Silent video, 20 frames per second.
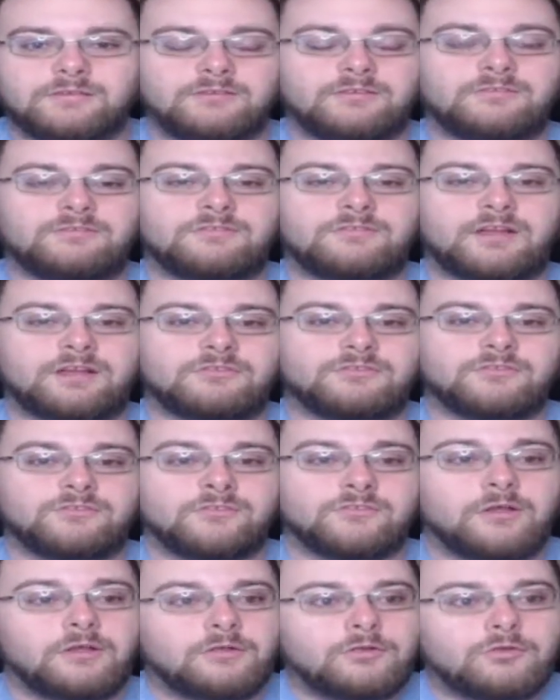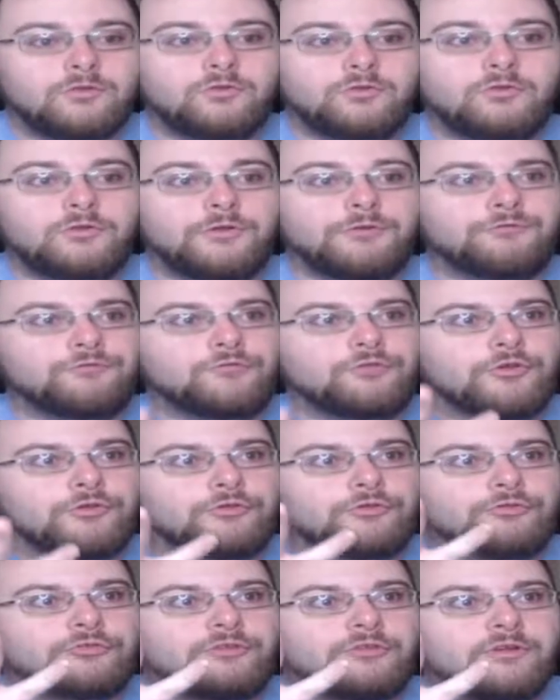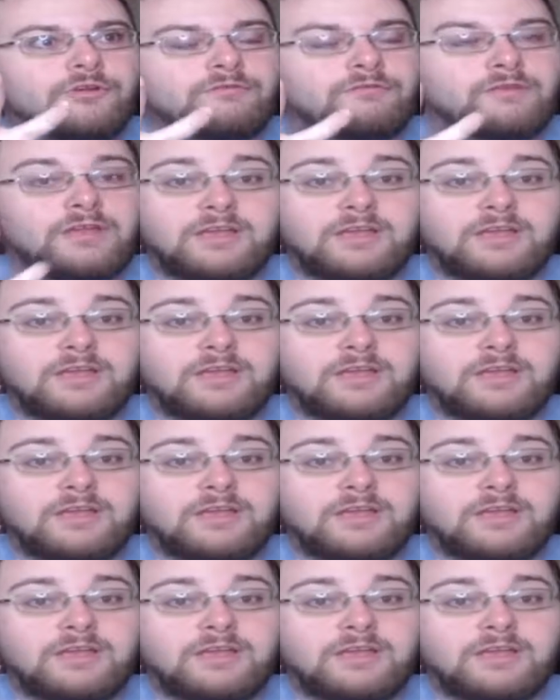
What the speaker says: It's not just lifting stuff.